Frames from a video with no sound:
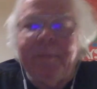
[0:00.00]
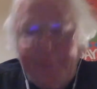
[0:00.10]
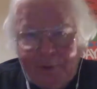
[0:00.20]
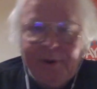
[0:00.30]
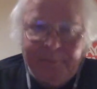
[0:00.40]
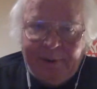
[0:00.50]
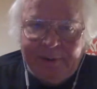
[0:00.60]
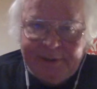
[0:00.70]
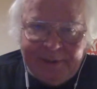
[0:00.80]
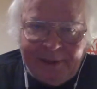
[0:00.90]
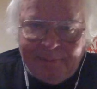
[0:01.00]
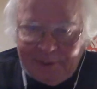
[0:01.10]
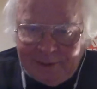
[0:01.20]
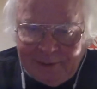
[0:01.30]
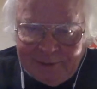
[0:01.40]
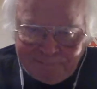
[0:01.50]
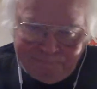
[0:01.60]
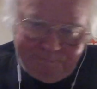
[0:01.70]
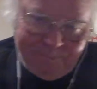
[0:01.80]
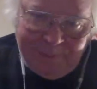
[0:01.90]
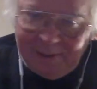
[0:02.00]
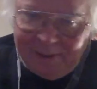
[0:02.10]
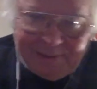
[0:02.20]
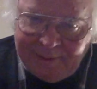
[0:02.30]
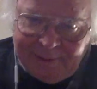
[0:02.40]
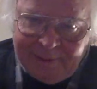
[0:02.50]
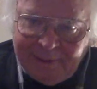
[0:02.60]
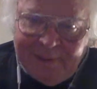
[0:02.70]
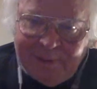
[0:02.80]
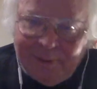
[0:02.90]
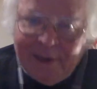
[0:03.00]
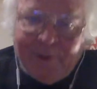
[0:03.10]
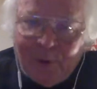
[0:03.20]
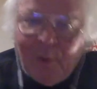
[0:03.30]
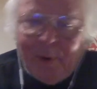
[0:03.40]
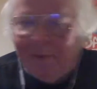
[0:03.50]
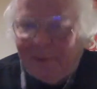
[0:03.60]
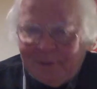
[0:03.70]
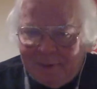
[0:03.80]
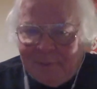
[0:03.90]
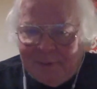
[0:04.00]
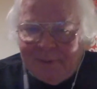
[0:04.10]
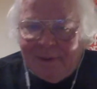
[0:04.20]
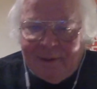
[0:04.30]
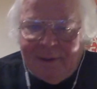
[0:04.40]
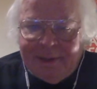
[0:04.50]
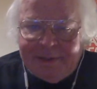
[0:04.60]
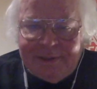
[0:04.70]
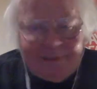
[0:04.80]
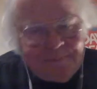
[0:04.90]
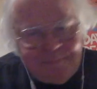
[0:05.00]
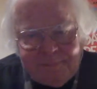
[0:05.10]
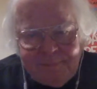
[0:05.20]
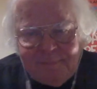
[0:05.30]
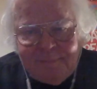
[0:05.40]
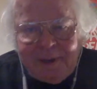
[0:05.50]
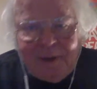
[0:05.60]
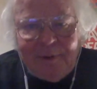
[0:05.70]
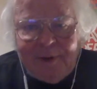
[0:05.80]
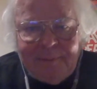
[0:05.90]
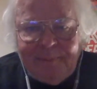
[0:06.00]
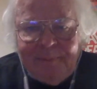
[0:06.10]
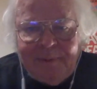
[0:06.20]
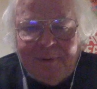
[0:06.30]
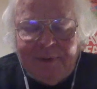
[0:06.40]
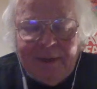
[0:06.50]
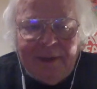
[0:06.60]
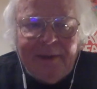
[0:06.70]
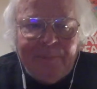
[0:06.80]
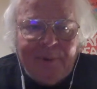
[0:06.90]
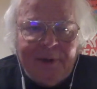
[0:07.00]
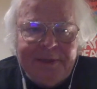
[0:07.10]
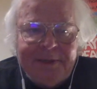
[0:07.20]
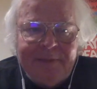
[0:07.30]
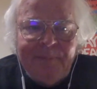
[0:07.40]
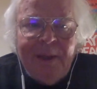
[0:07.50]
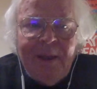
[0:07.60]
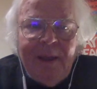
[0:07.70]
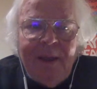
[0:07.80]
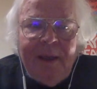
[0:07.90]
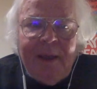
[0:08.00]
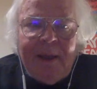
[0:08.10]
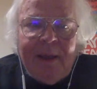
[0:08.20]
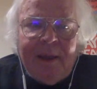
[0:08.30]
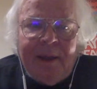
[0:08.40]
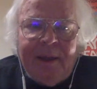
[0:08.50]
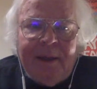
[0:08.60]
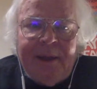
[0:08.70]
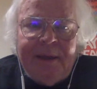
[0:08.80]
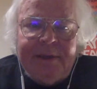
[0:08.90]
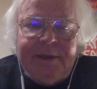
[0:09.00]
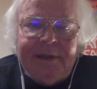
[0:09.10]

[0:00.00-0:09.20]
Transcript: talk about the same things and get nowhere with it, but nonetheless carry the, delay the process, is